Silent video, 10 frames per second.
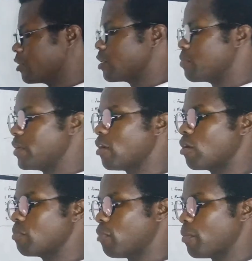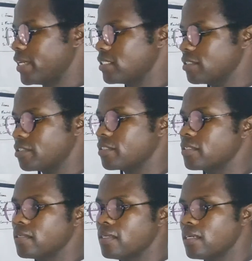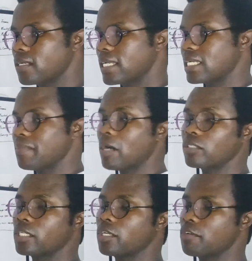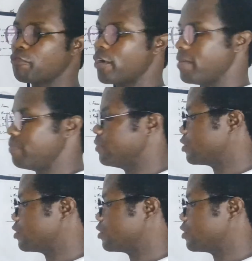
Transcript: going to be on bobbins that are mounted on a frame.